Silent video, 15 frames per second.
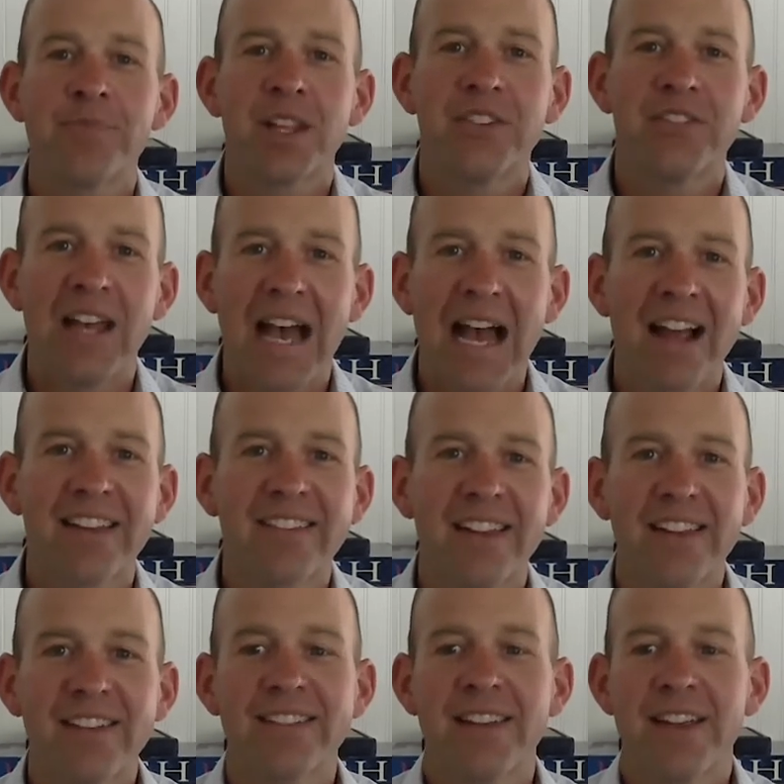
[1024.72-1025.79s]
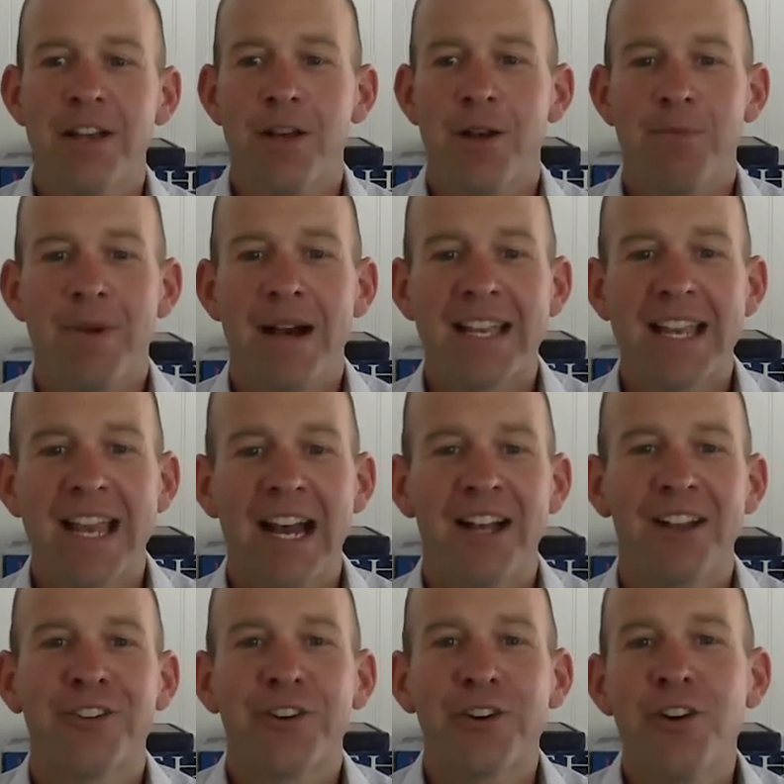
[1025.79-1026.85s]
to access my
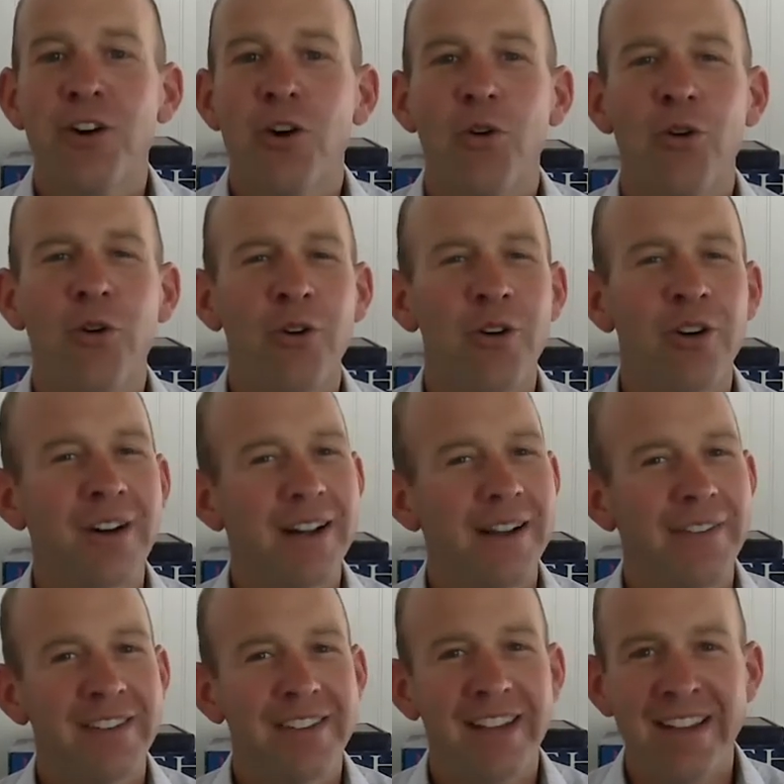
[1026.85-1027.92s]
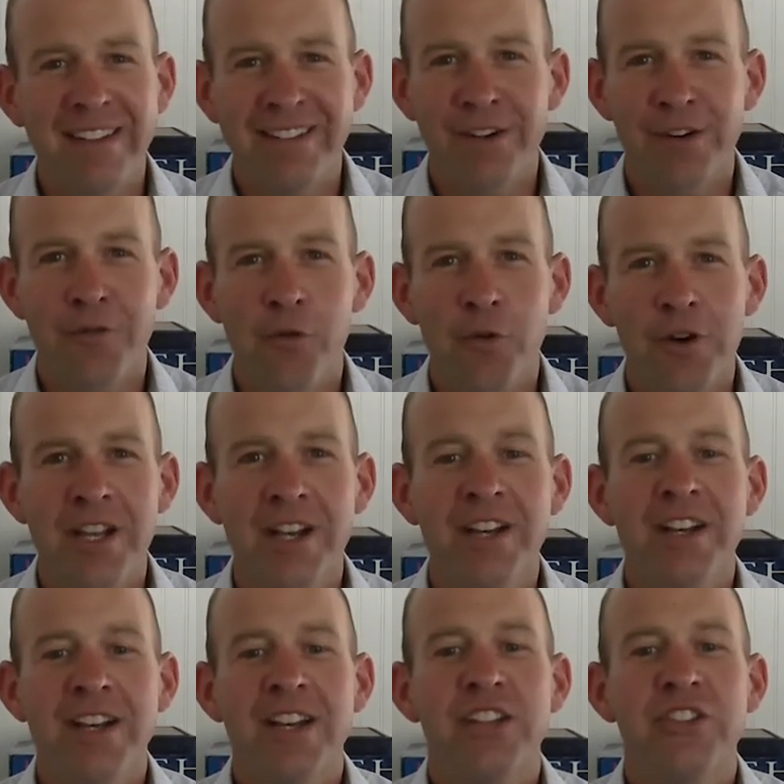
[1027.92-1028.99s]
calendar, or if it's easier for you,
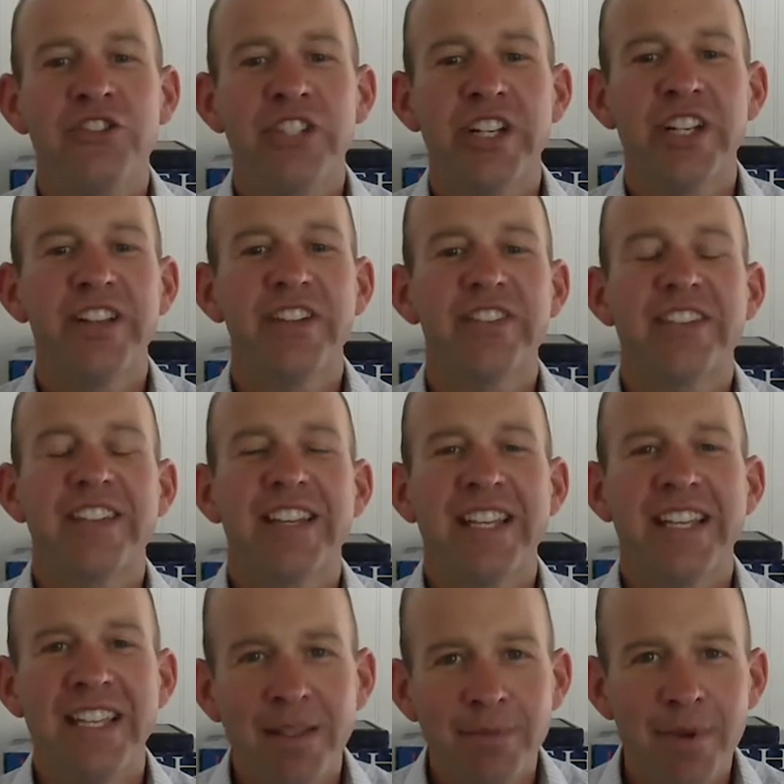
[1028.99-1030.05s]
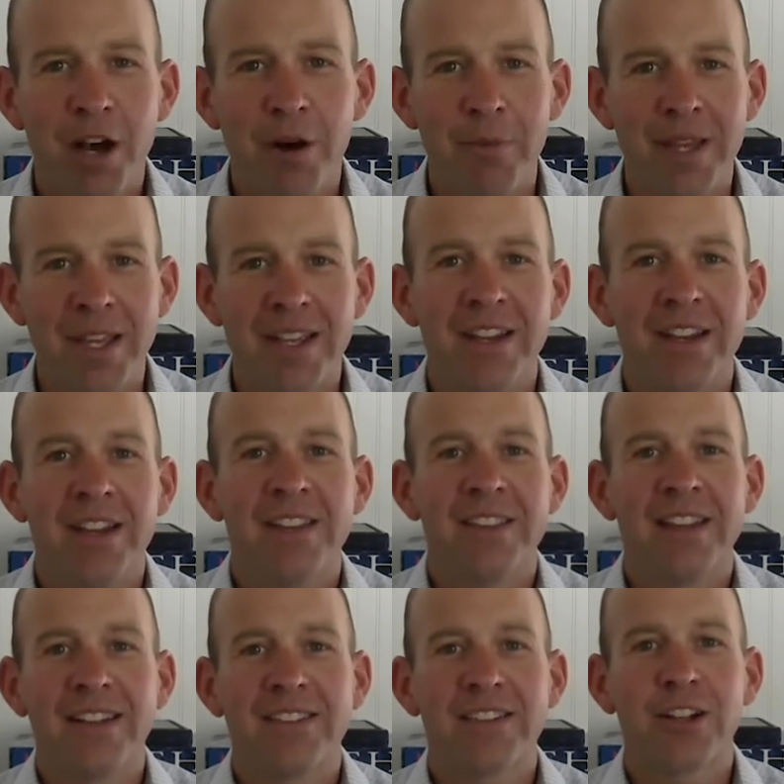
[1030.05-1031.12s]
just email me.
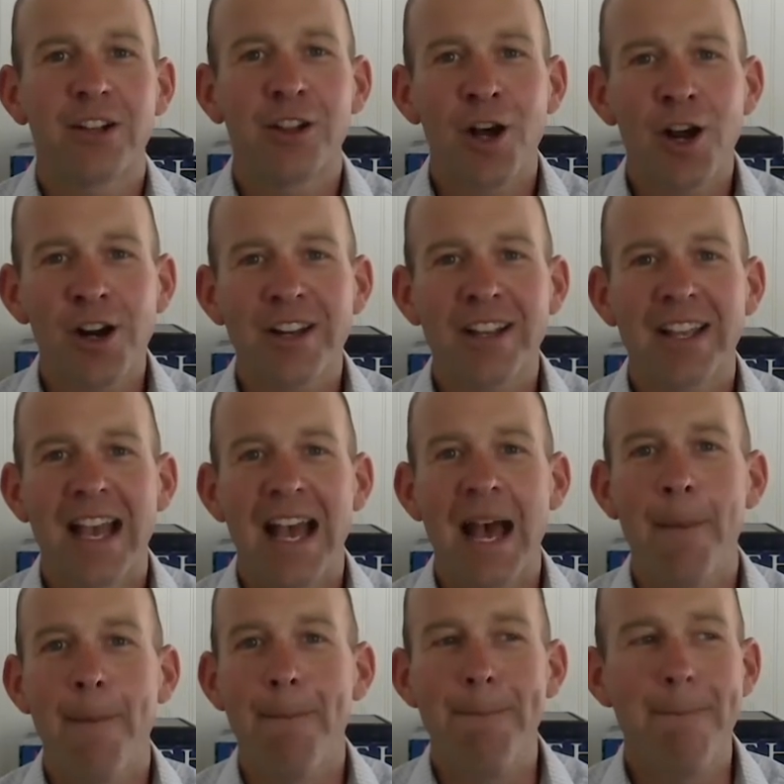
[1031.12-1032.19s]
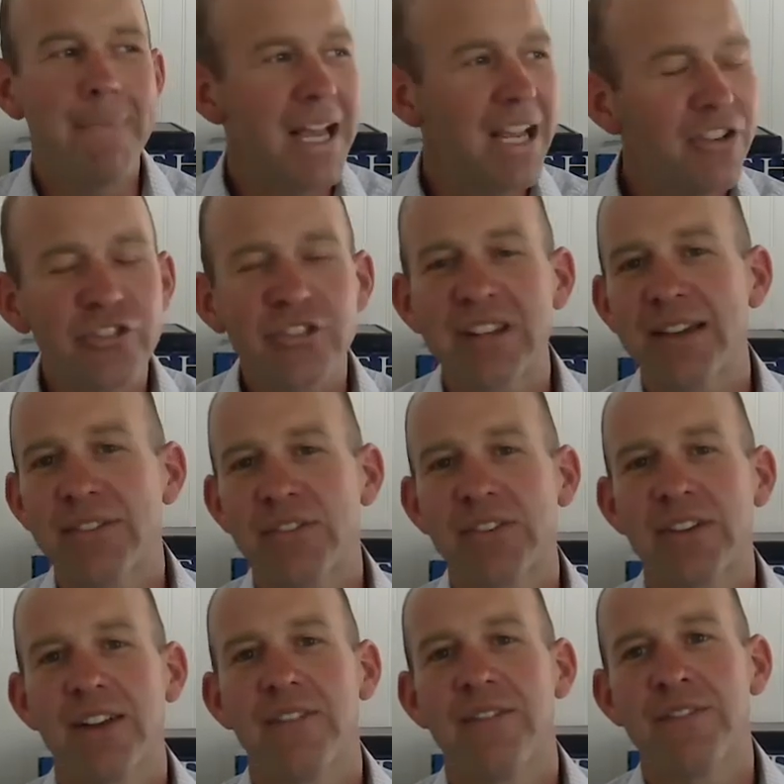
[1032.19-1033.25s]
That's
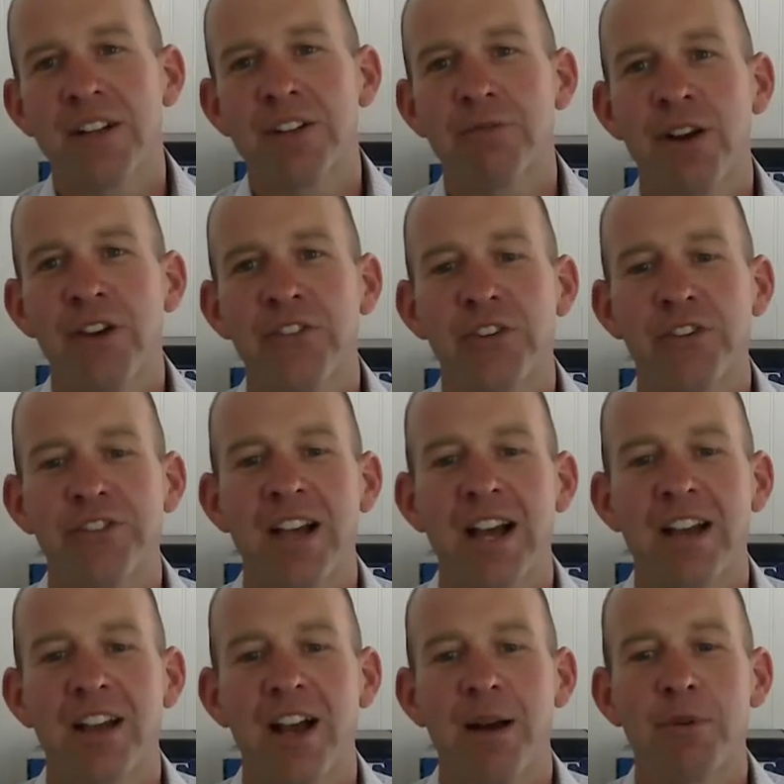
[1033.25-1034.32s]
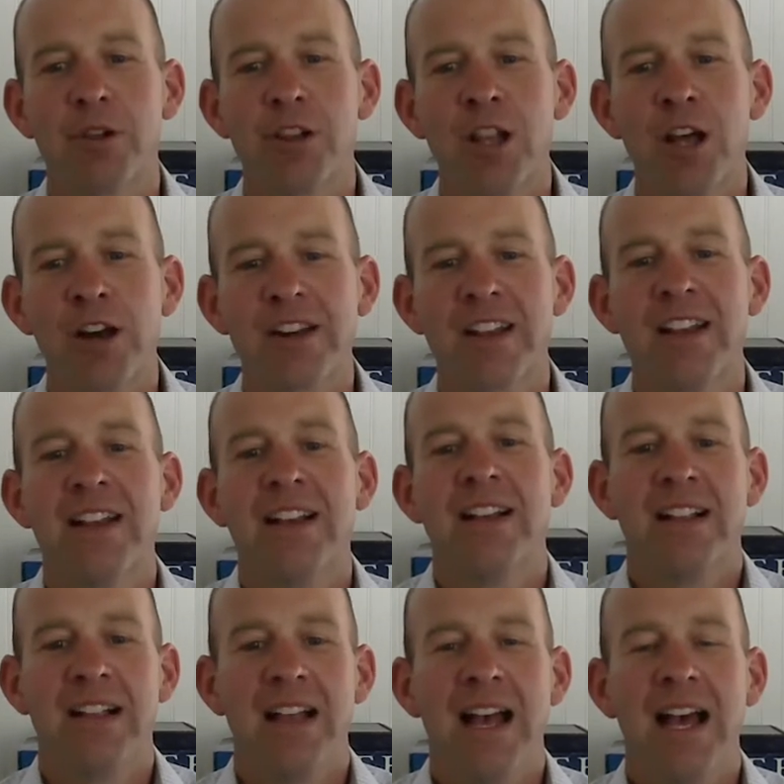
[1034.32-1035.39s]
clark@majorgiftsfundraiser.com.
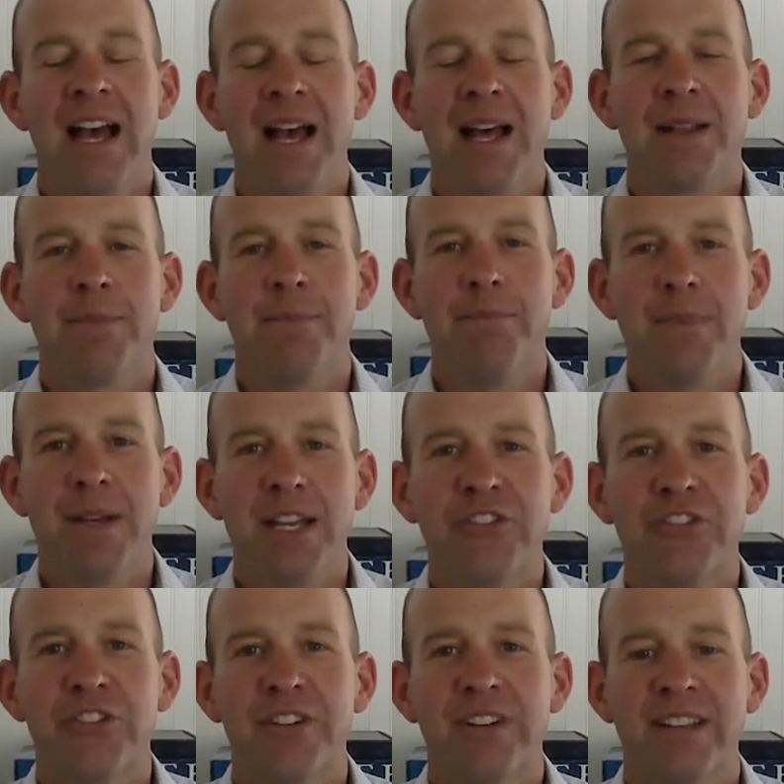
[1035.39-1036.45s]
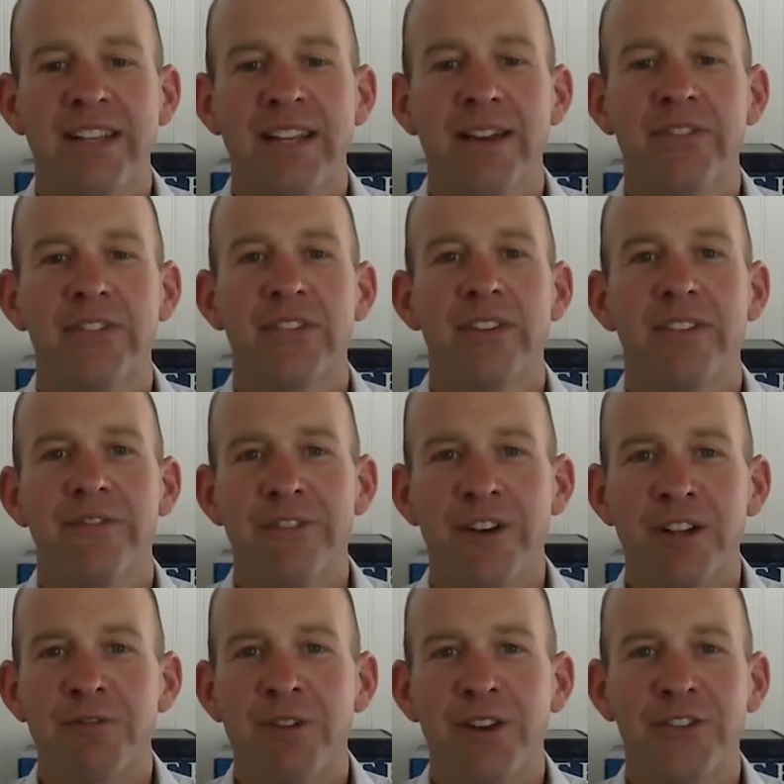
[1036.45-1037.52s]

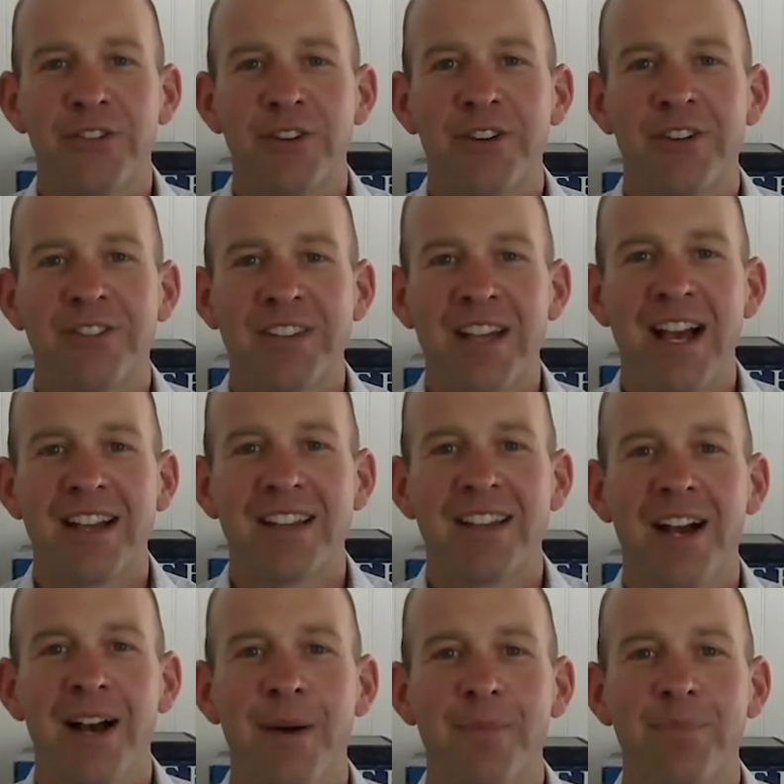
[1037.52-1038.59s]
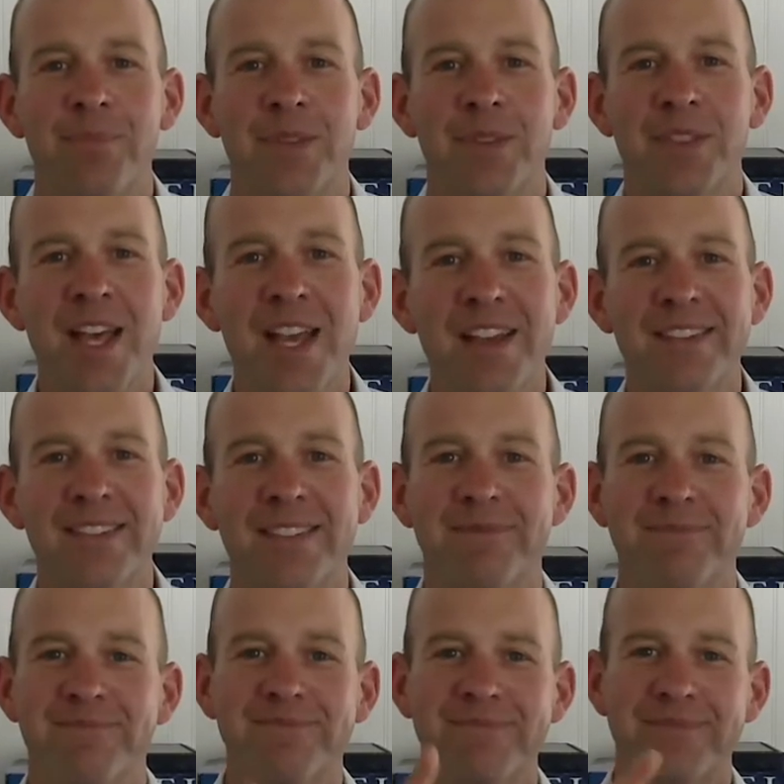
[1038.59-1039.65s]
clark@majorgiftsfundraiser.com. Thanks.
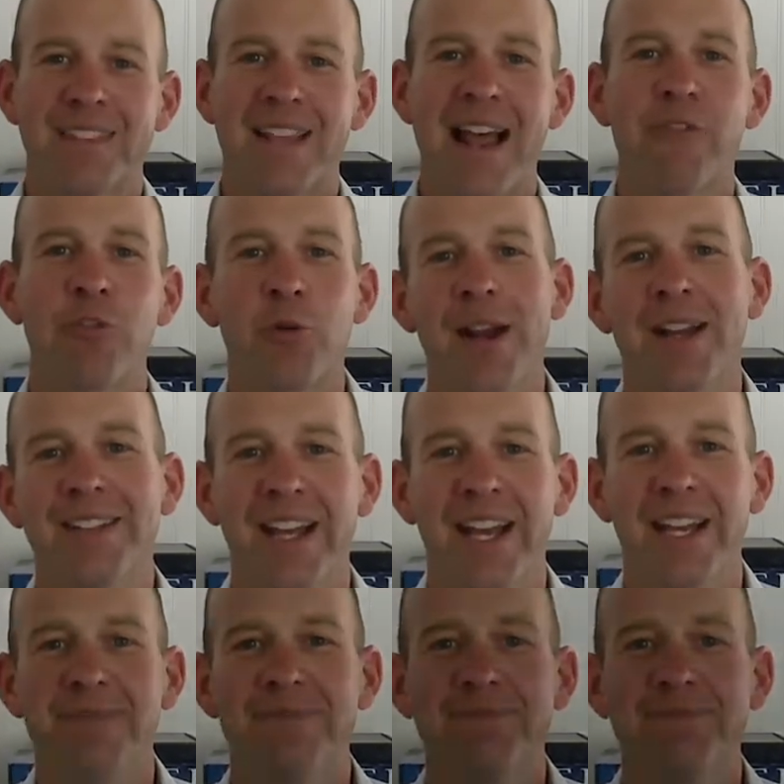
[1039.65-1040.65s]
Have a great day.